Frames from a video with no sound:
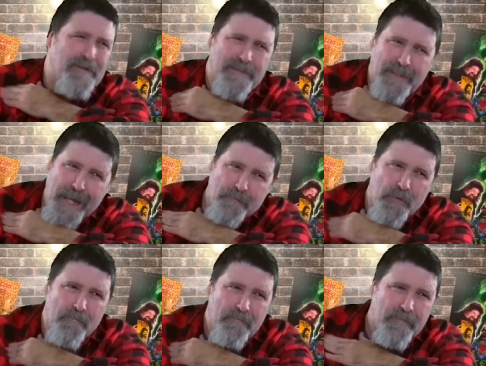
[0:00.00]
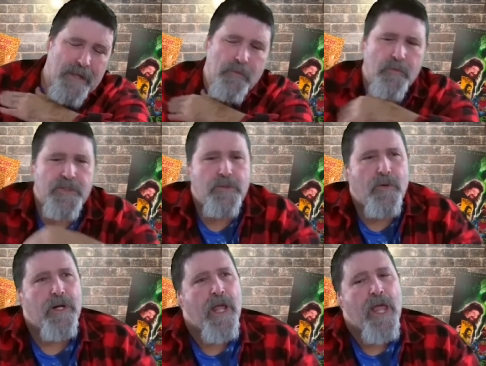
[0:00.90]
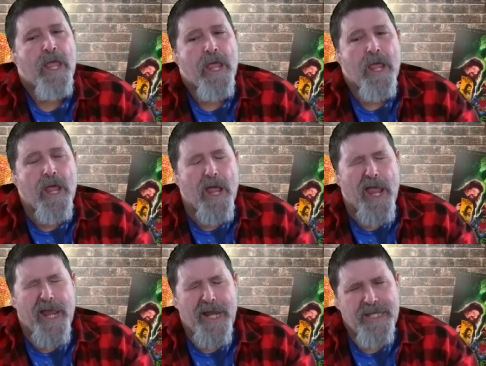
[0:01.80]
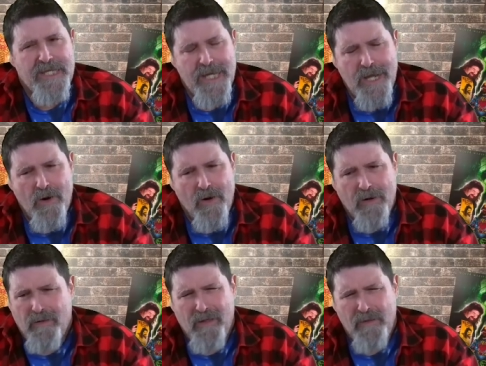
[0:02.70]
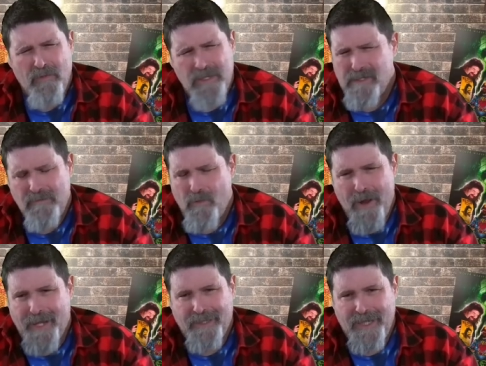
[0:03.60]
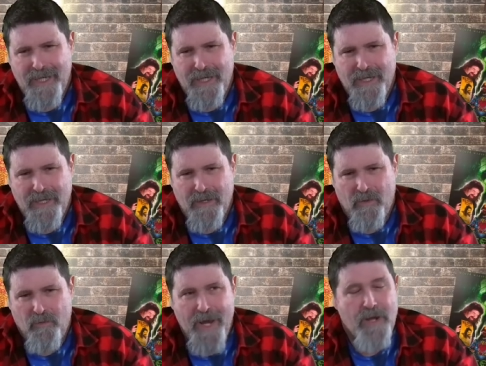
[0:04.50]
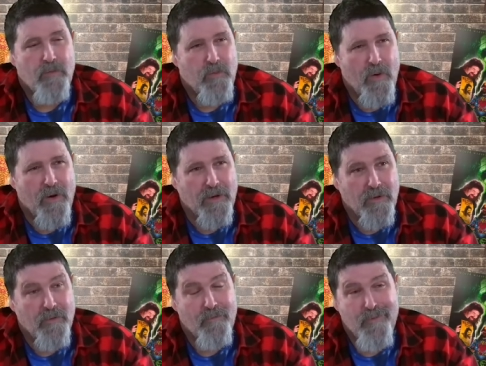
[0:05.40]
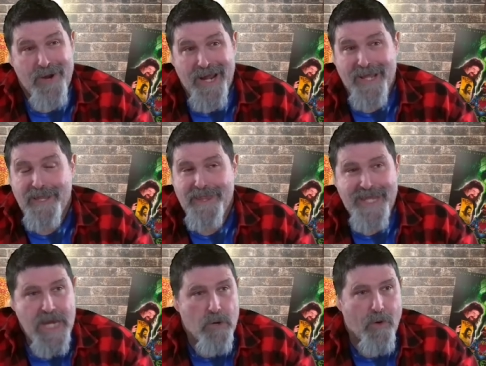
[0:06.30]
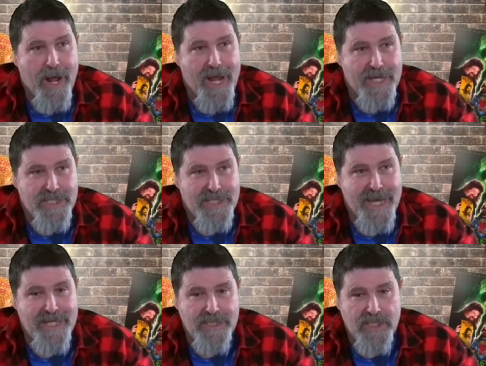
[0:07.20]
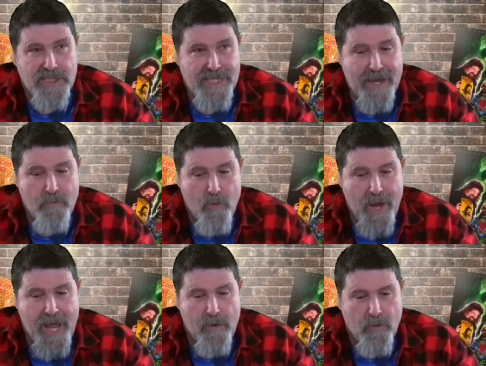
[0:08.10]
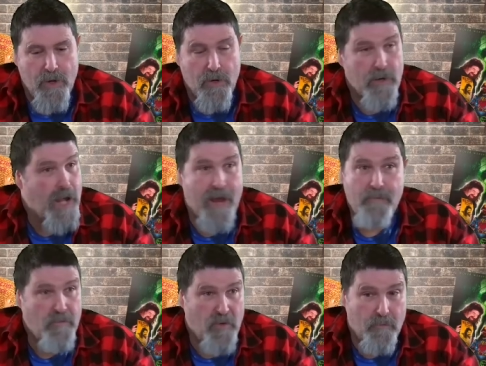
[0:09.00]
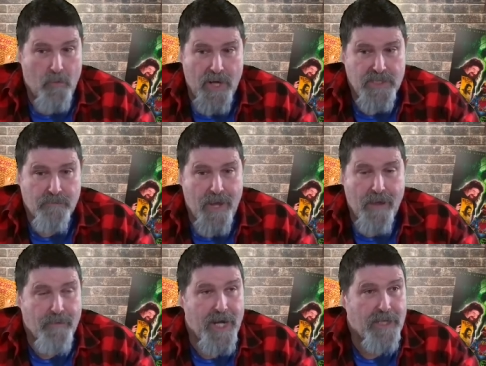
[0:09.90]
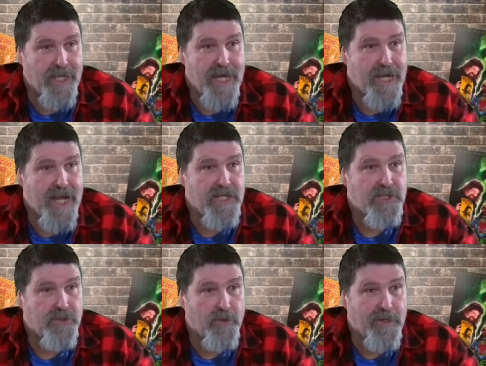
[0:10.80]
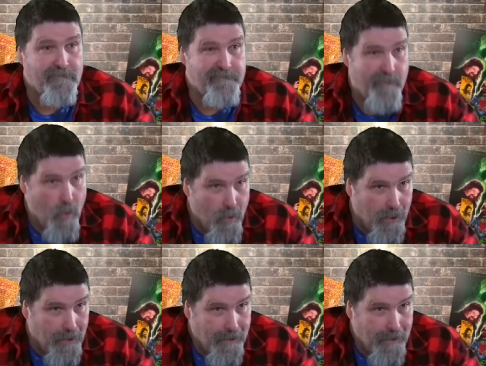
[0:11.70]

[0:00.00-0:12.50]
labrum yep. labrum was torn. And I did an article, it wasn't a widely, you know, read article, but I theorized that in the same way where I remember watching Muhammad Ali at age 34